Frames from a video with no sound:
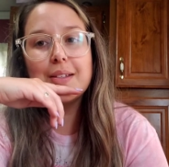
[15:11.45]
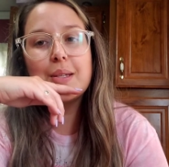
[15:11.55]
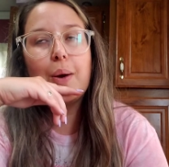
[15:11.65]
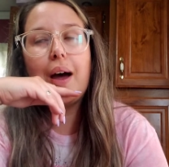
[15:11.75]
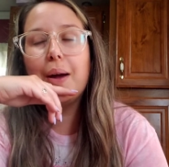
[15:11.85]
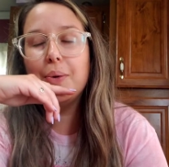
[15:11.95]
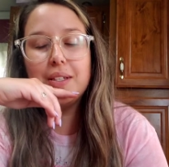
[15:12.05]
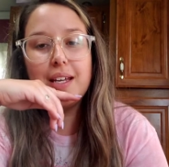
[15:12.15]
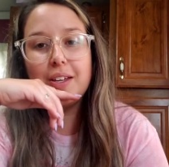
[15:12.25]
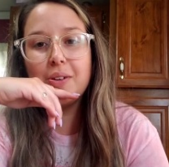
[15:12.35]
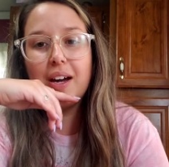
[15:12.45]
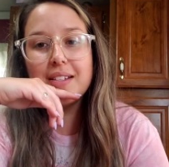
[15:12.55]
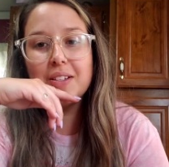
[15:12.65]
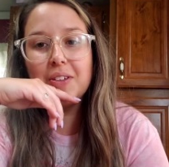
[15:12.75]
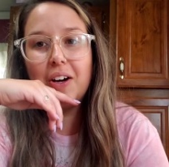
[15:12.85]
So I will take you guys
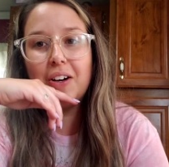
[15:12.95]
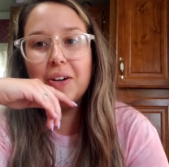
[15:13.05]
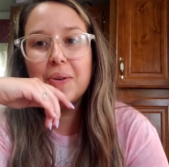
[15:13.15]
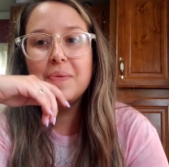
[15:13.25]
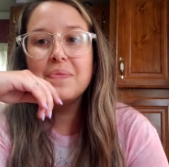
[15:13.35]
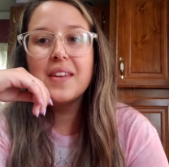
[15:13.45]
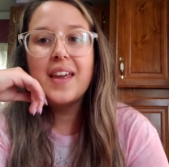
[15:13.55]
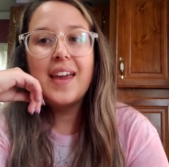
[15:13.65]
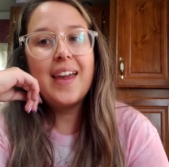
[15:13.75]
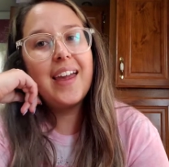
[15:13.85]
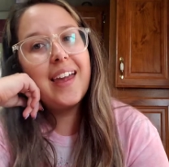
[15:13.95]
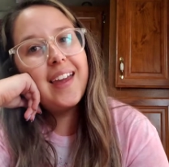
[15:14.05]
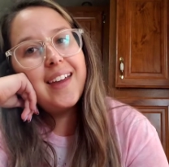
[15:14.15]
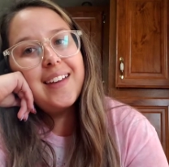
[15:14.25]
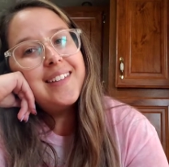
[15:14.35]
along
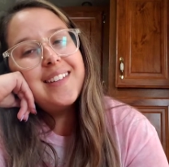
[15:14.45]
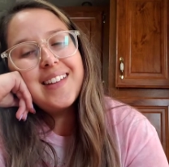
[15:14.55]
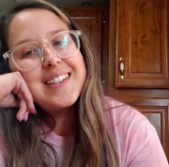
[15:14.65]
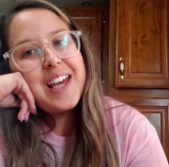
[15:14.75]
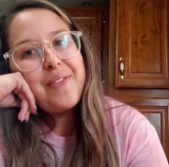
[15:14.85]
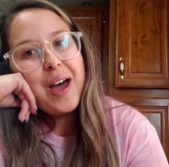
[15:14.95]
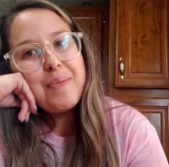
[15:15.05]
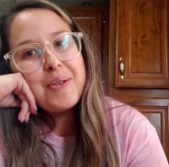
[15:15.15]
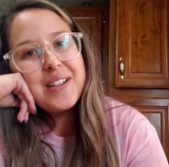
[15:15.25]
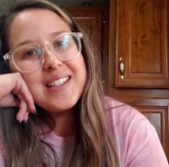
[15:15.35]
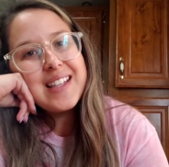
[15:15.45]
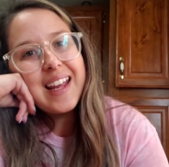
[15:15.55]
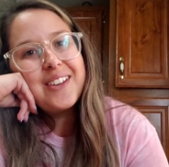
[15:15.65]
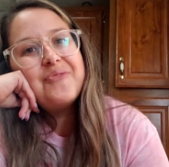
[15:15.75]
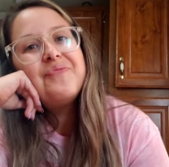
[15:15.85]
and let's have a happy Wednesday.